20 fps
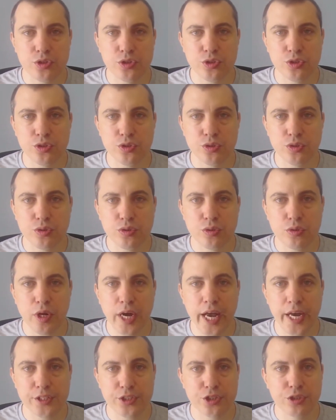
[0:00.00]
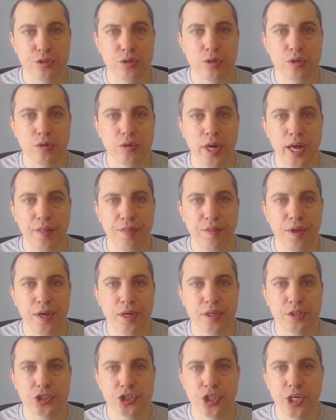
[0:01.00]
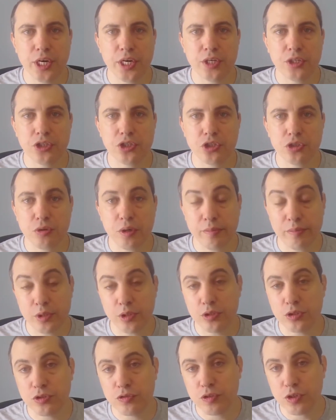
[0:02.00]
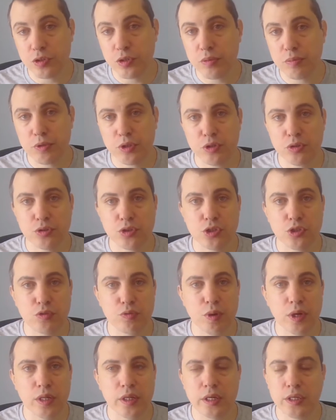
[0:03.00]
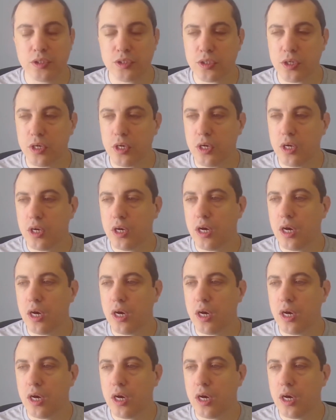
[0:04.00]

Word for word: to escrow and then exchange cryptos for cryptos, as well as